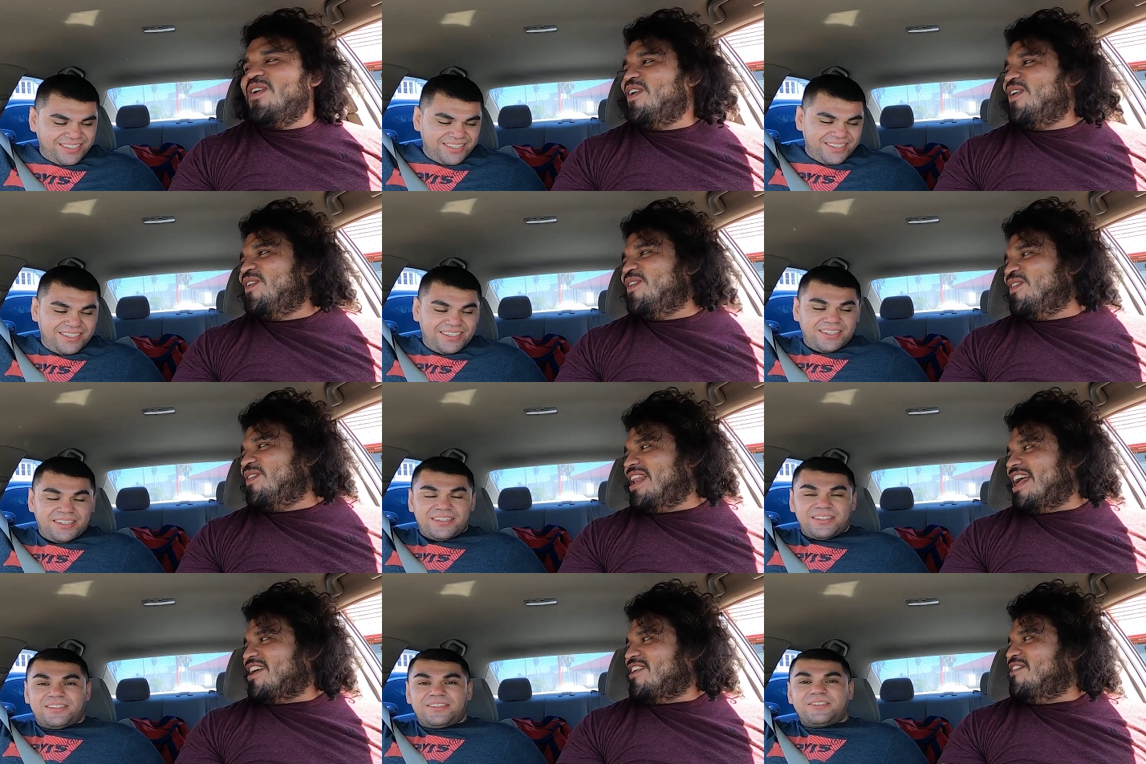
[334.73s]

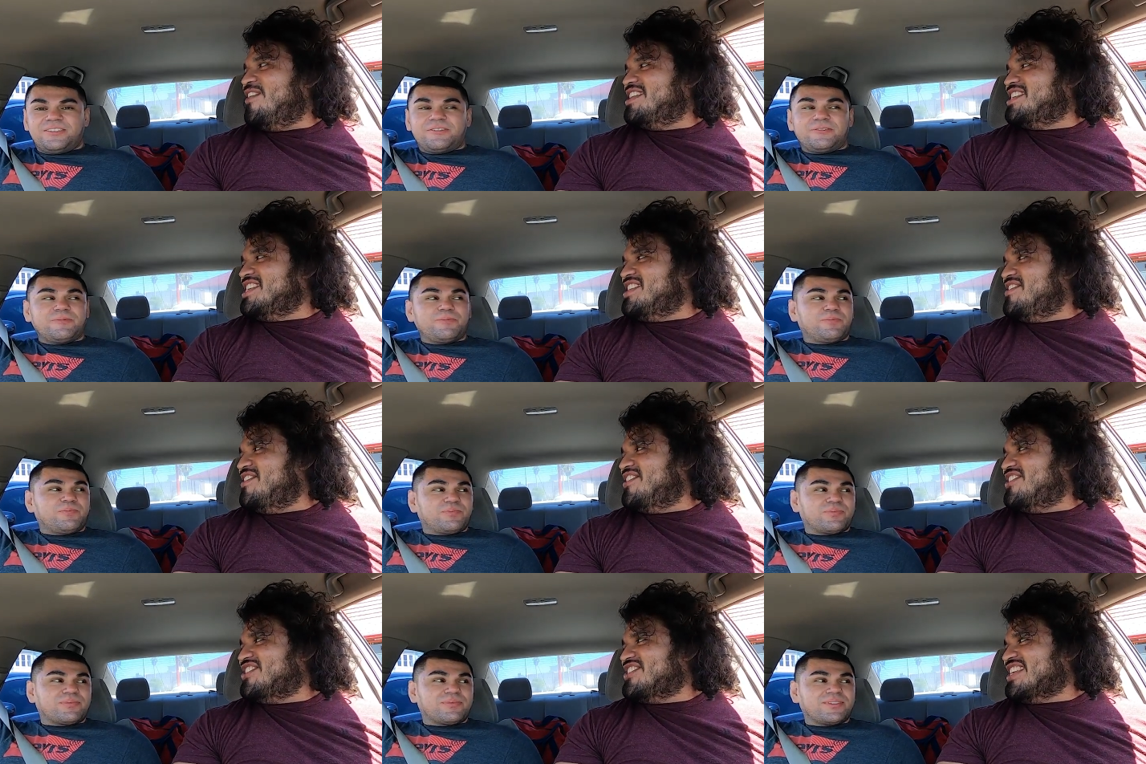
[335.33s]
Speaker 1: well, like
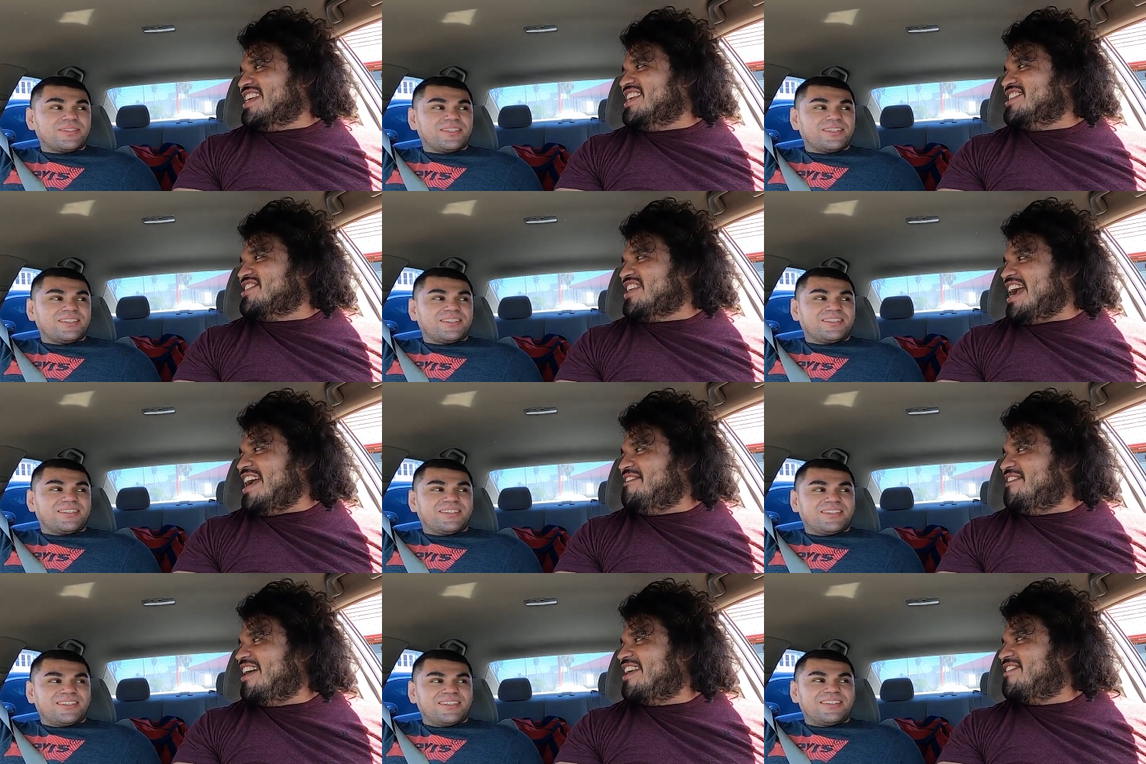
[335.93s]
originally we were just gonna
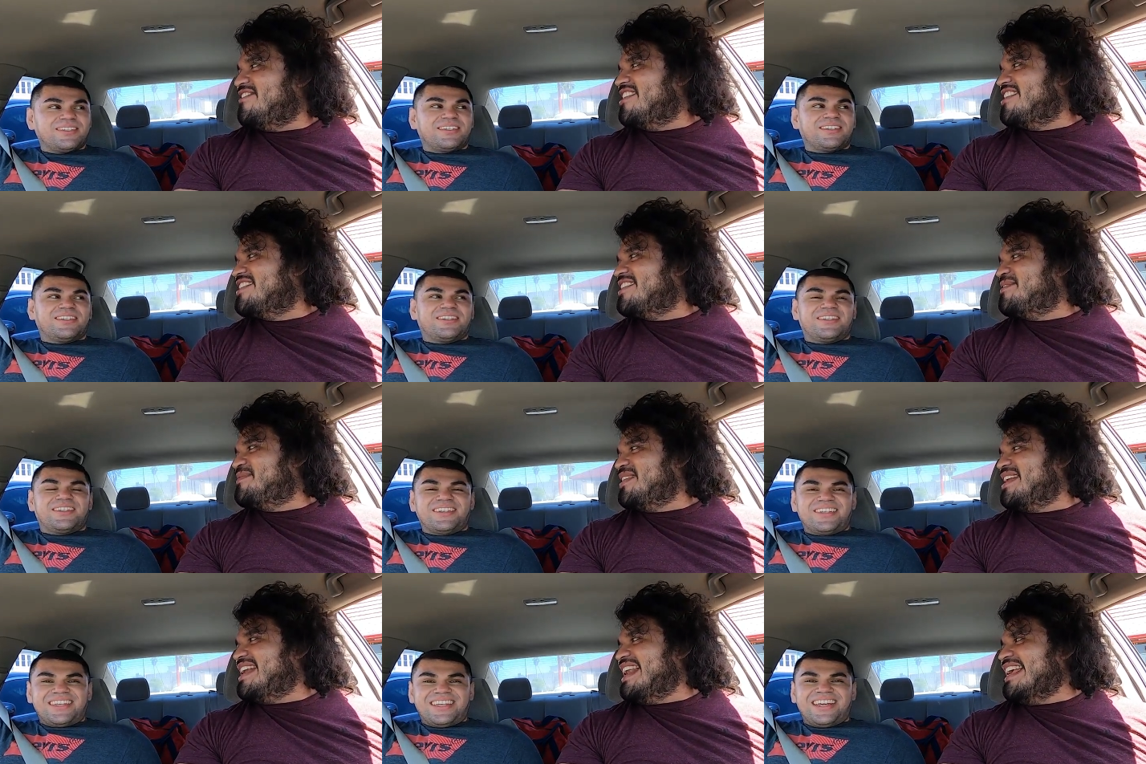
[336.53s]
try them out. We
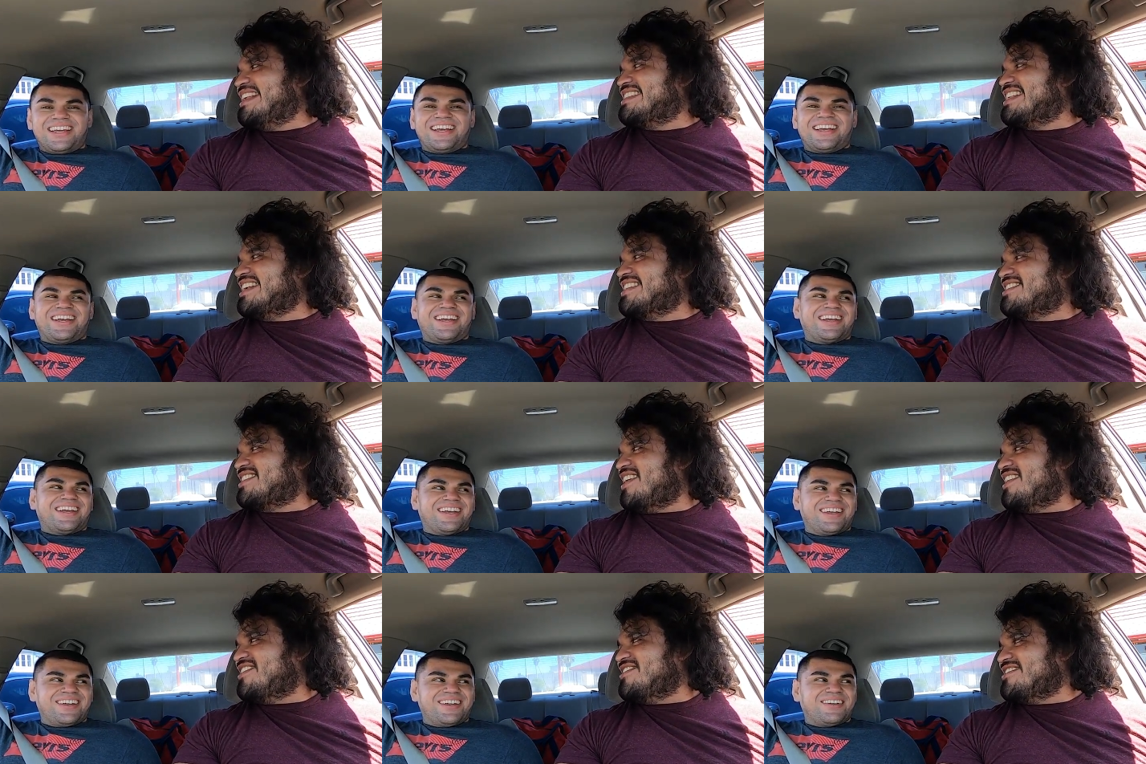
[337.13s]
ended up eating yeah. like
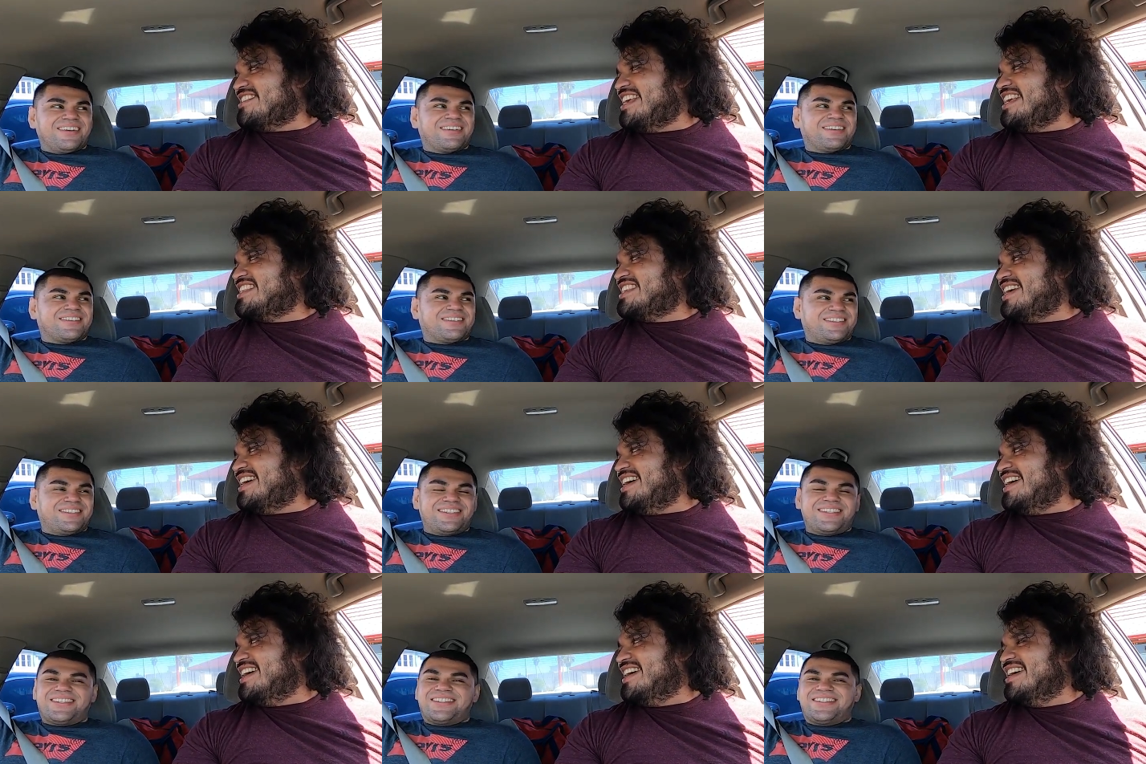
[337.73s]
six tacos
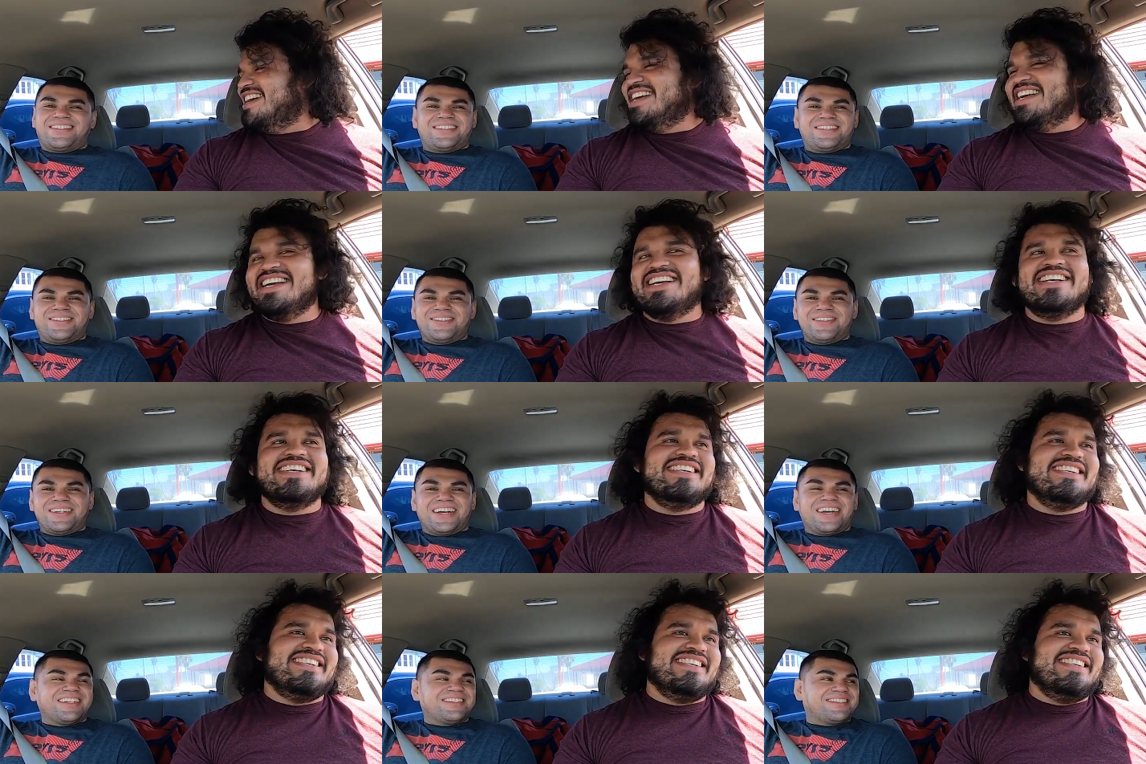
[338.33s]
each. Huh?
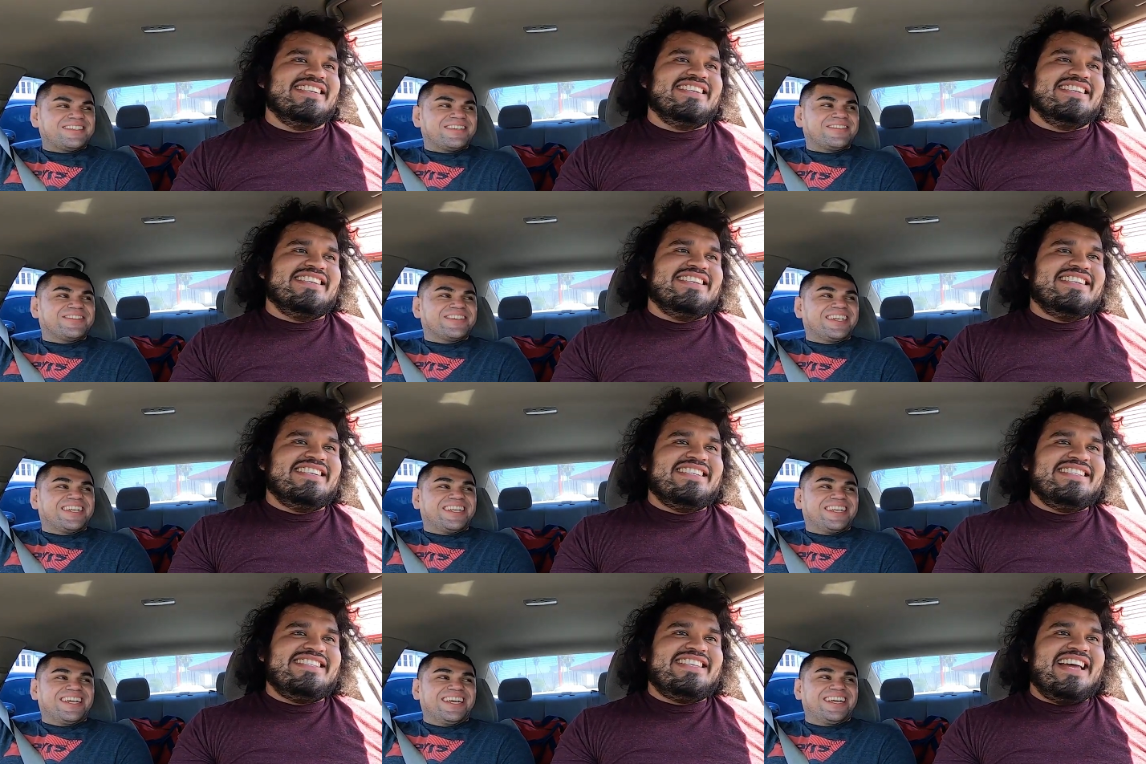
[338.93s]
Dude, I had
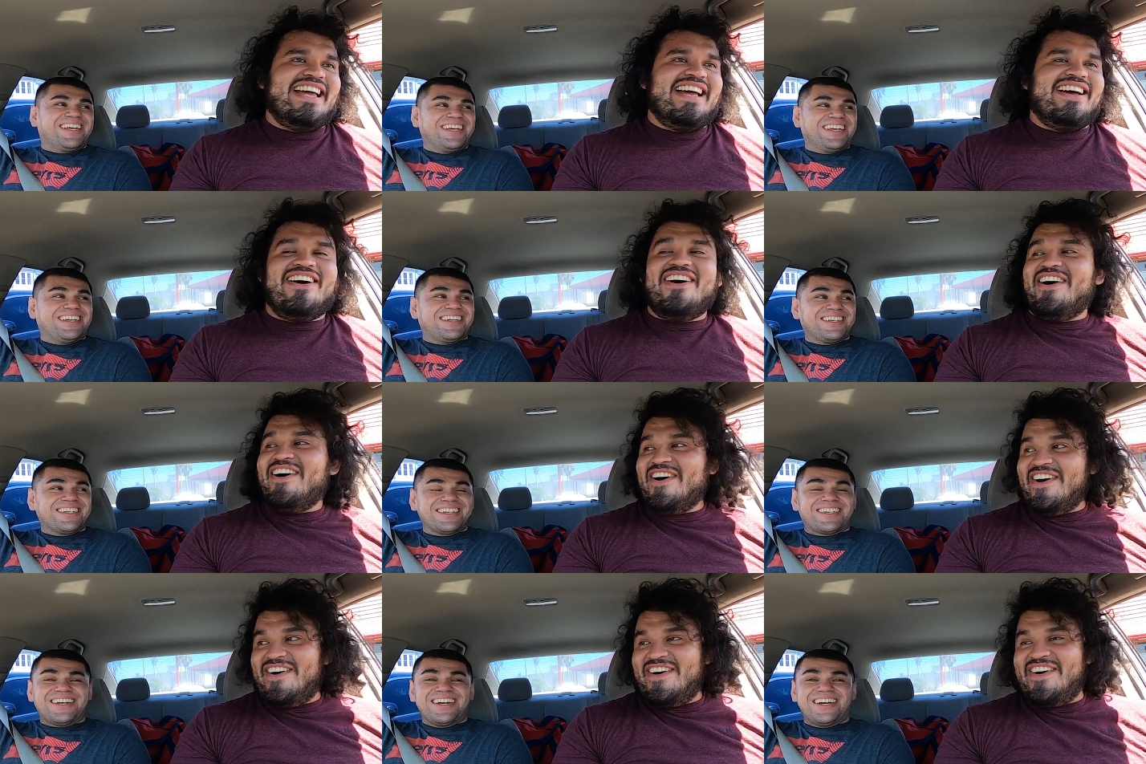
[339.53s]
seven. yeah. Oh,